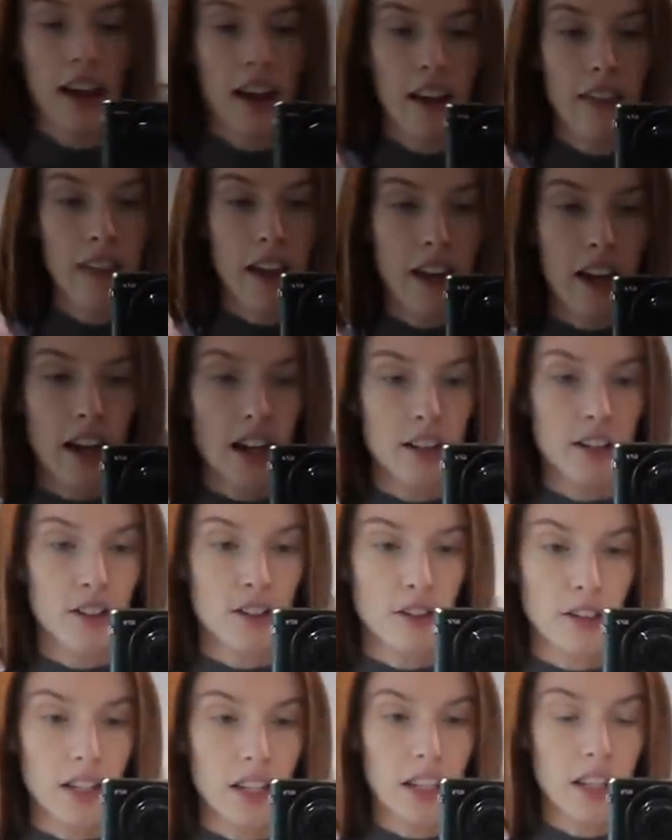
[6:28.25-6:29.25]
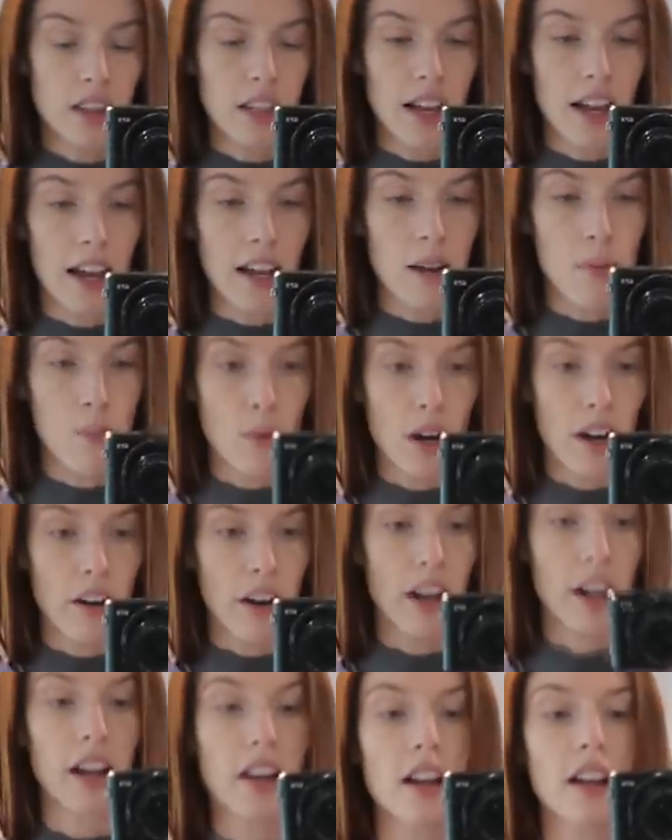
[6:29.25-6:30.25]
And then underneath I am
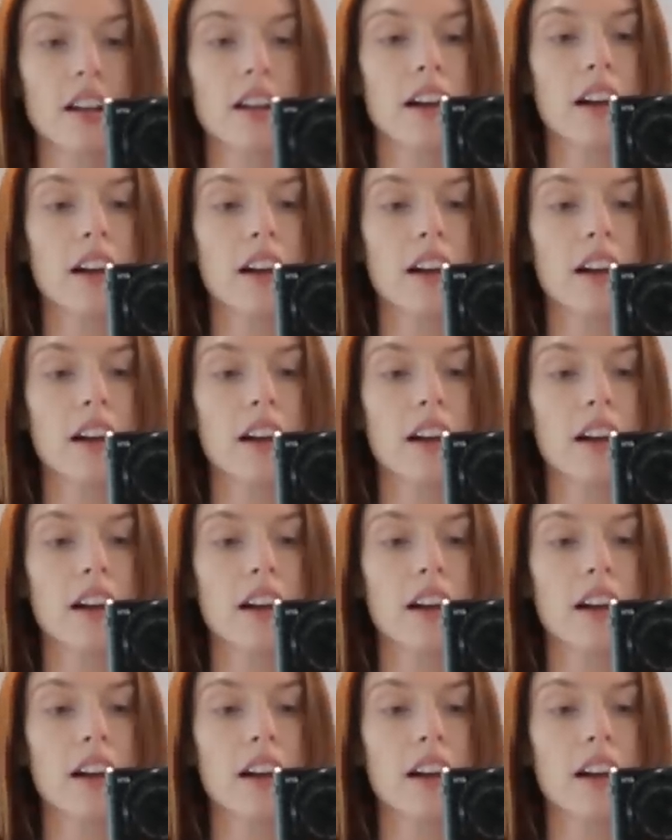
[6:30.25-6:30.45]
wearing